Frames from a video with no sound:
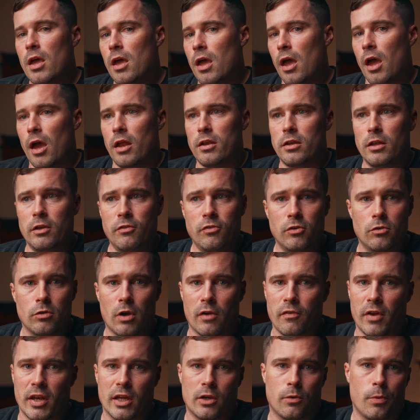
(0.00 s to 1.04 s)
And if you do
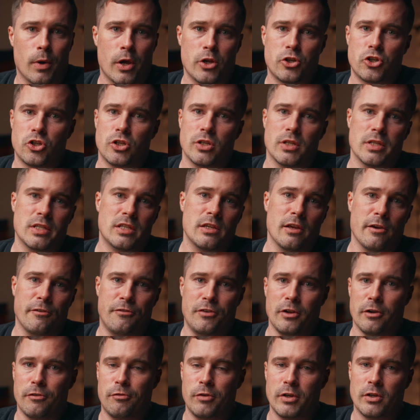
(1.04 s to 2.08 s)
have any questions,
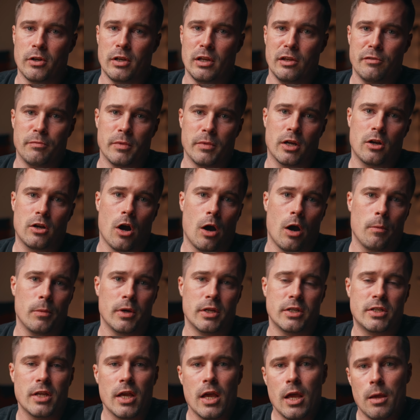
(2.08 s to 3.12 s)
feel free to leave me a
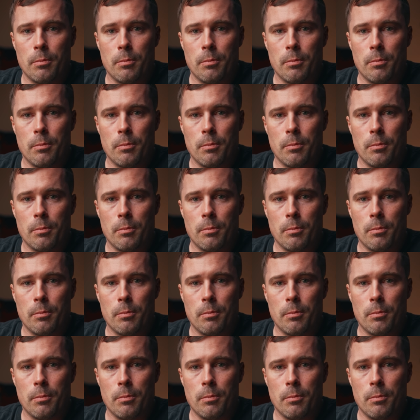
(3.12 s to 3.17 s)
comment